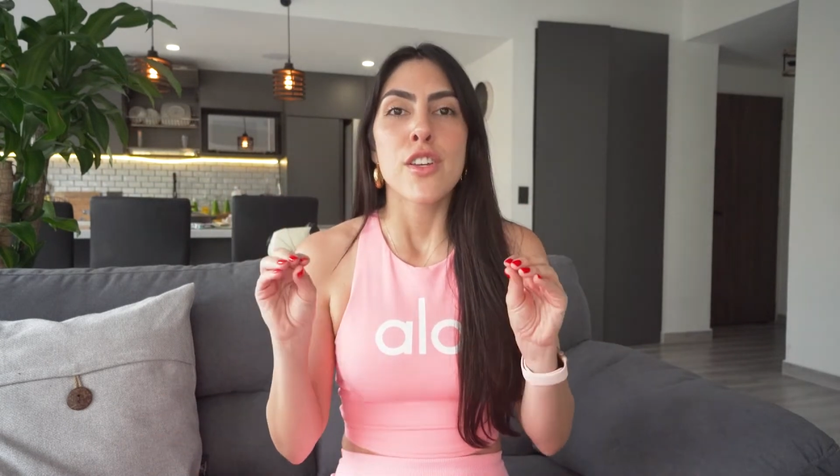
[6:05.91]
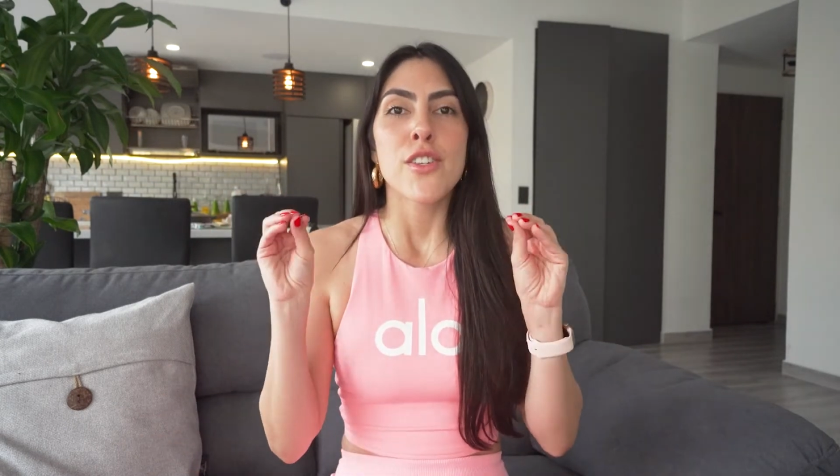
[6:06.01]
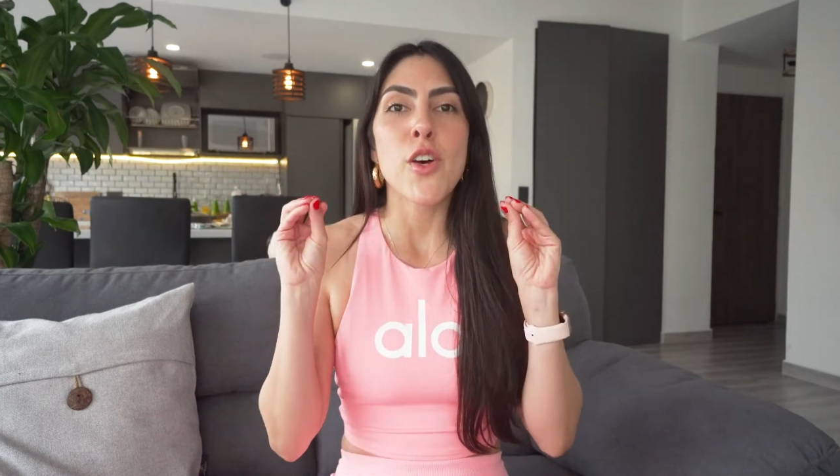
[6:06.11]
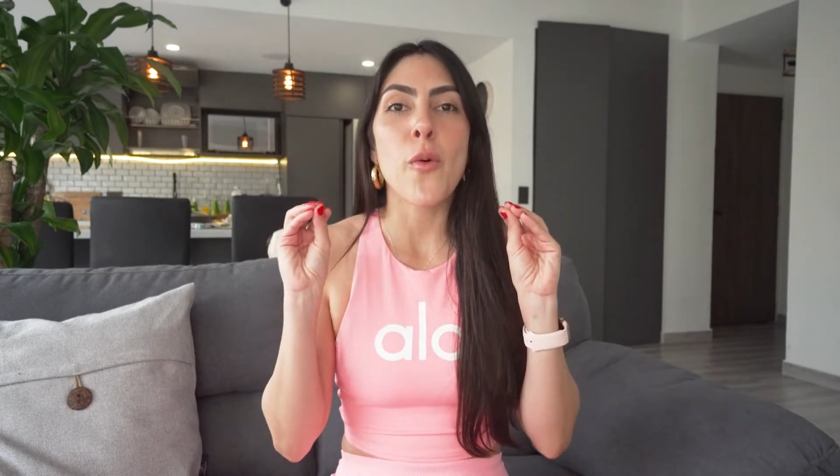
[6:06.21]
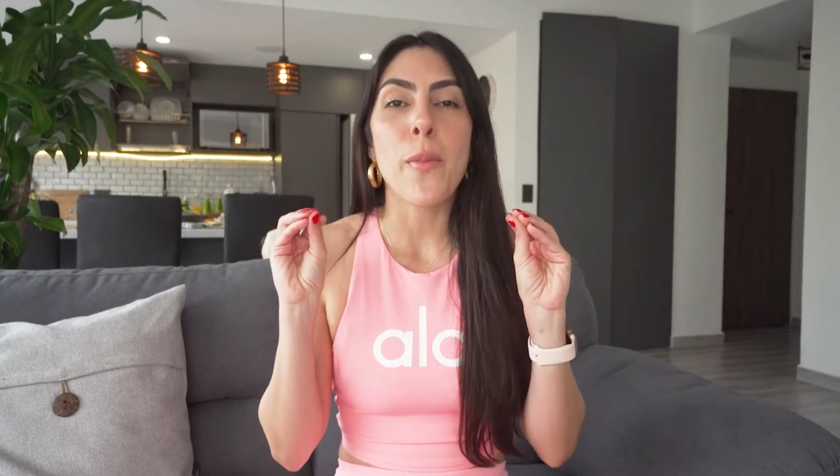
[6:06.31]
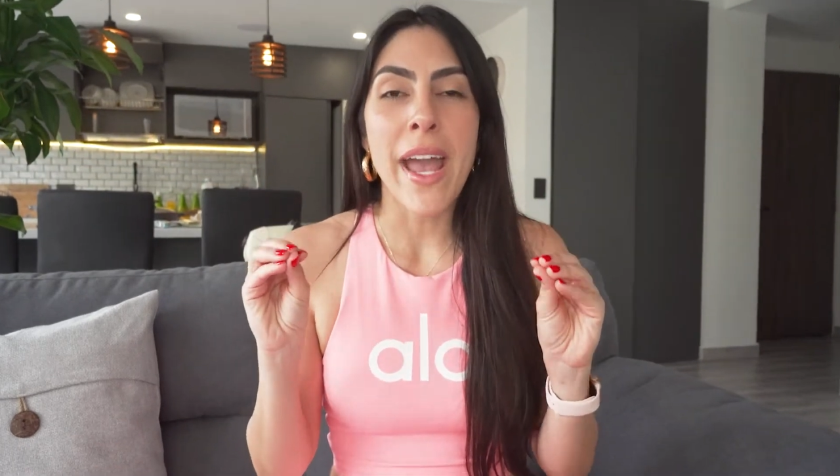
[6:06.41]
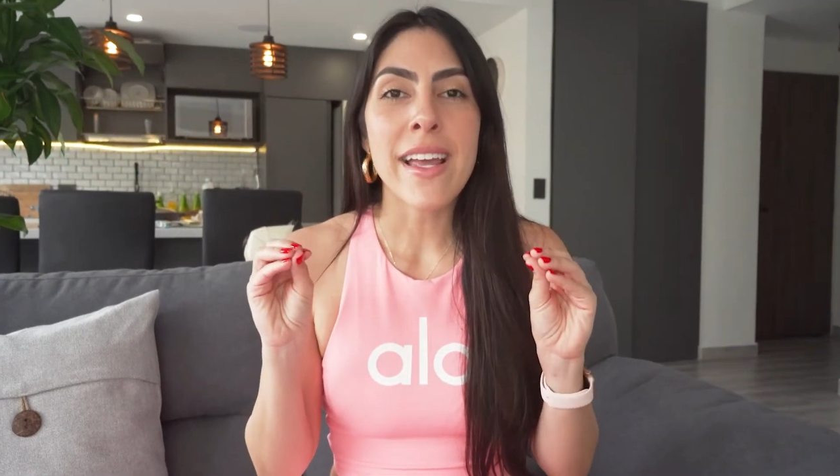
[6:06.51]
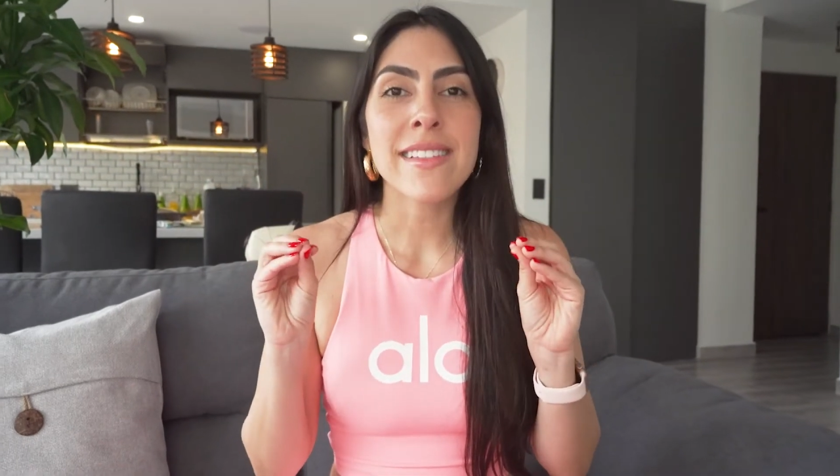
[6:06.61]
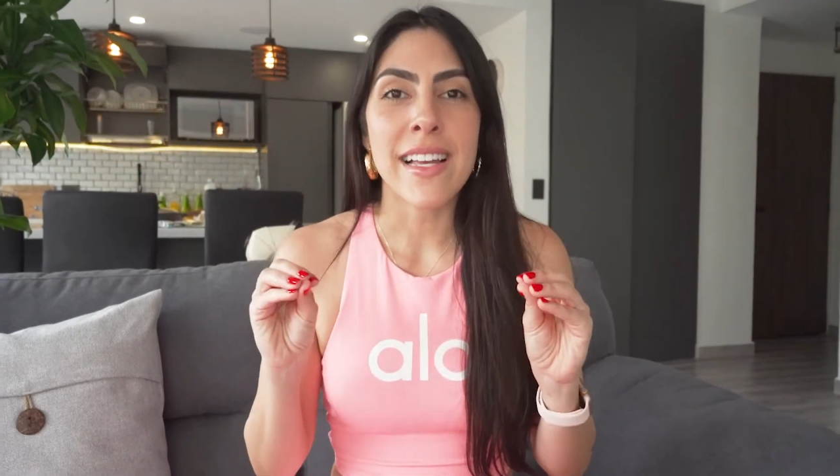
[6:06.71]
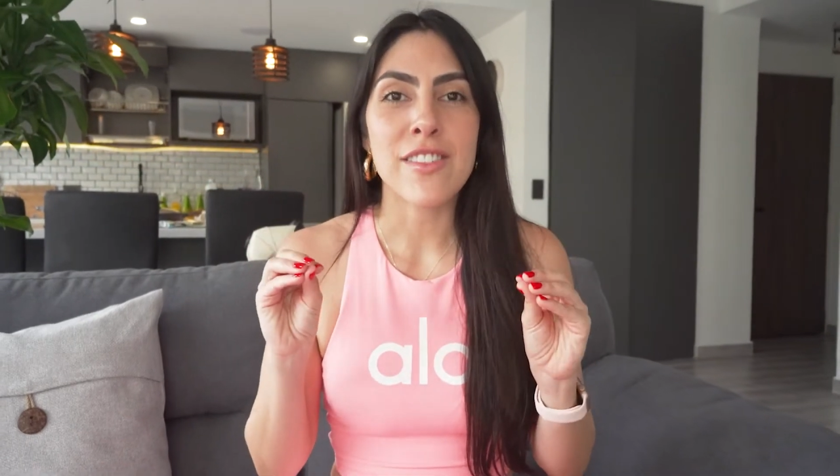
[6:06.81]
So
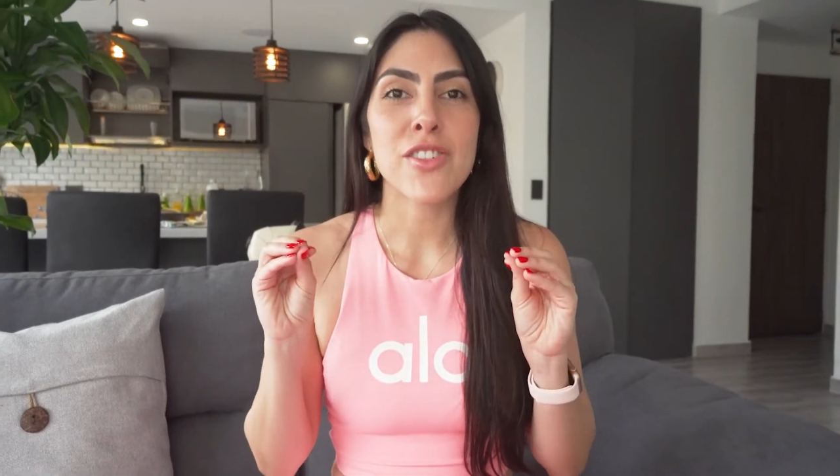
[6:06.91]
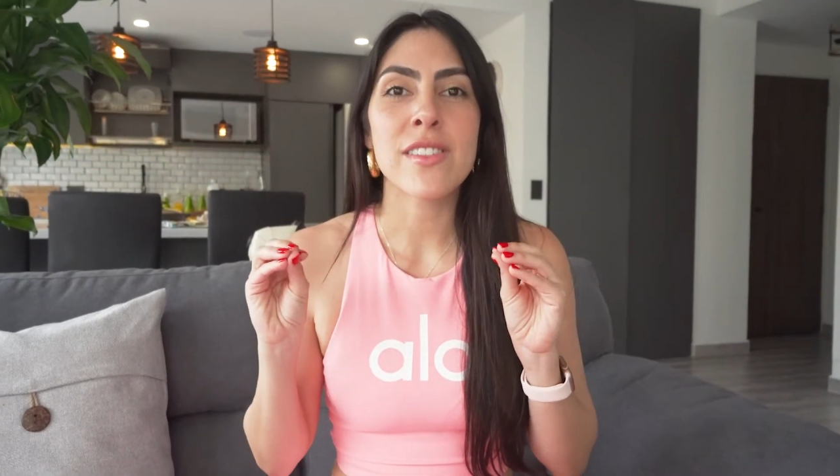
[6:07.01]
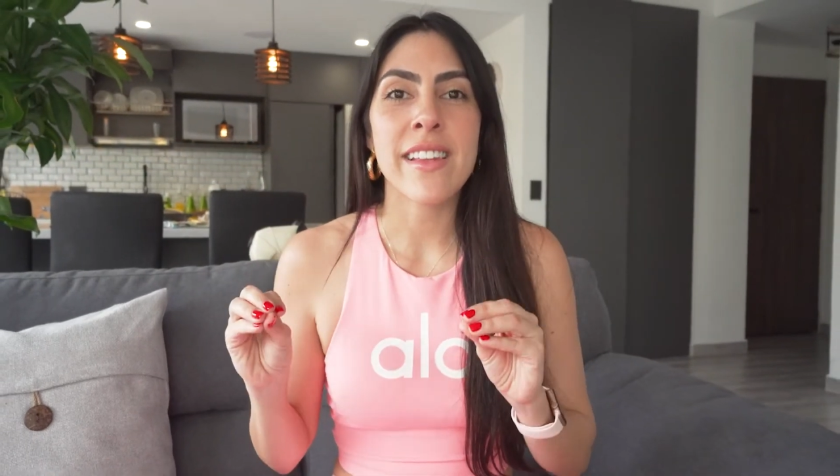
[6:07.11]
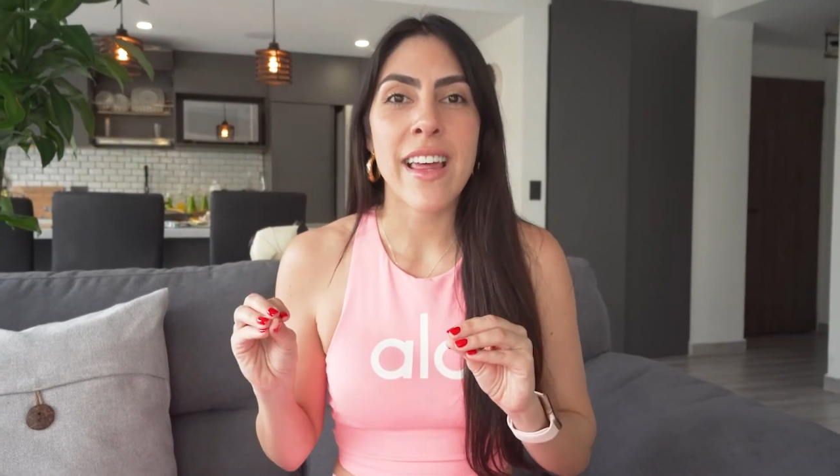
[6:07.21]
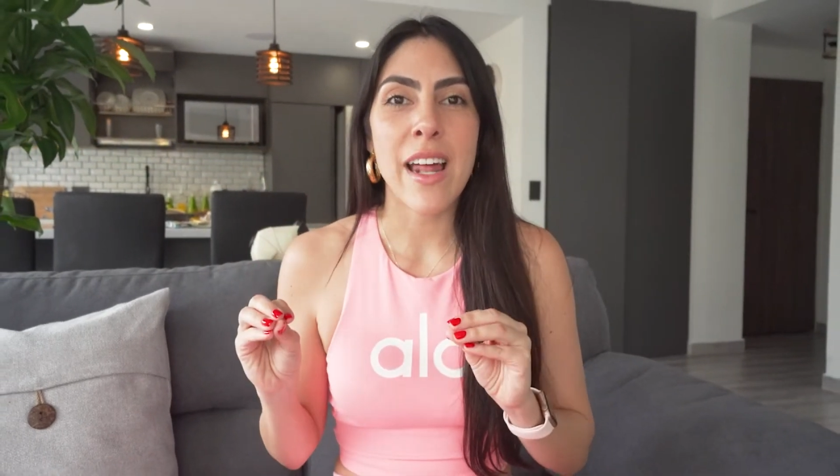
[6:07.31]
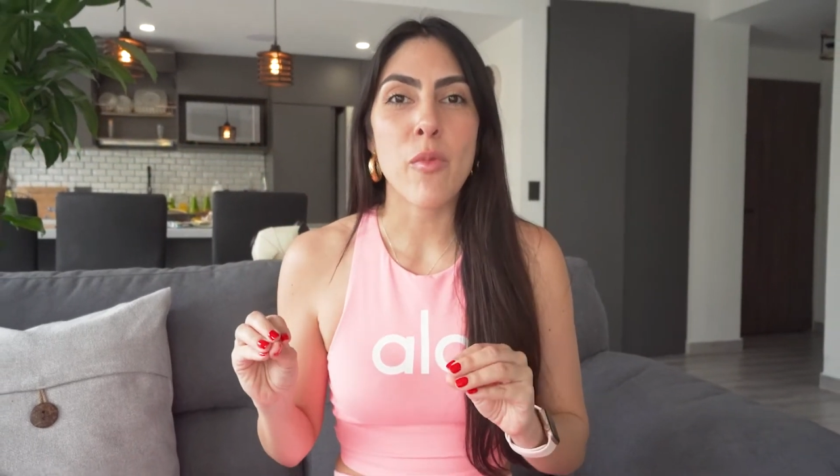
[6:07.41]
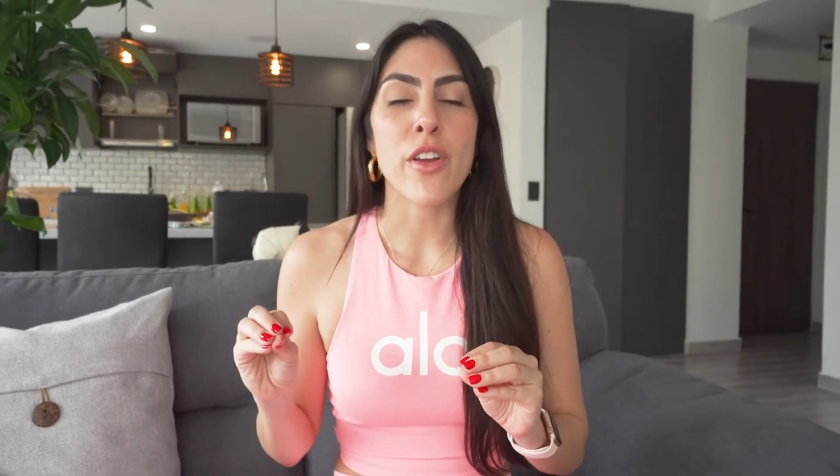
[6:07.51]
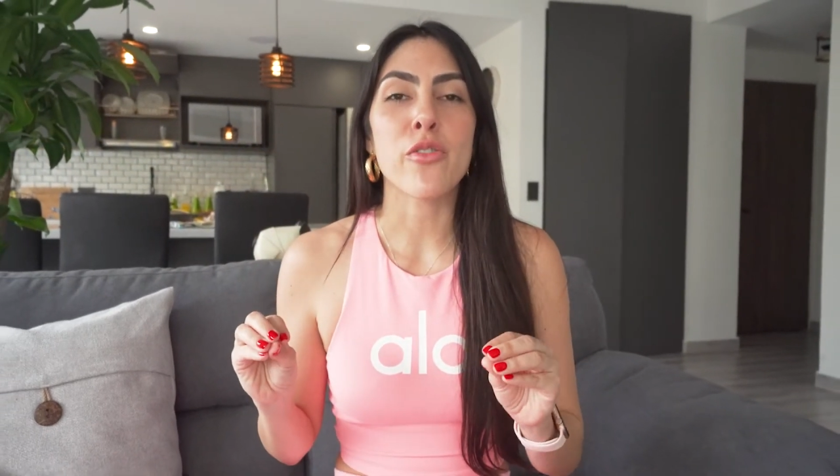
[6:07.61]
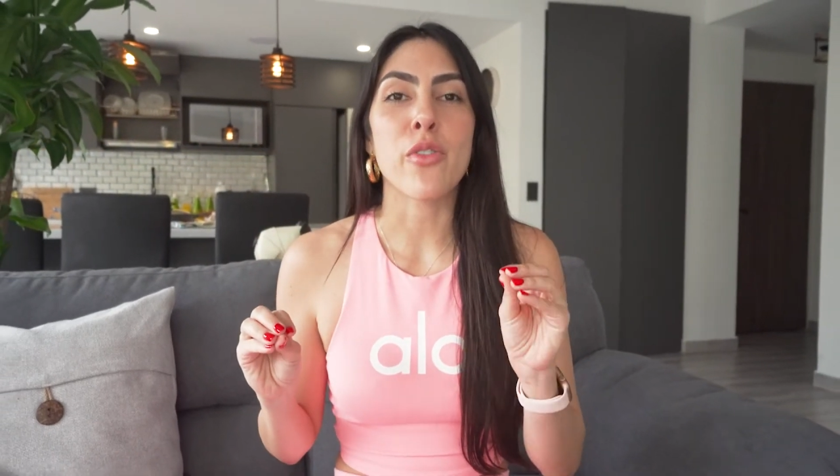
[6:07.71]
pay attention to that when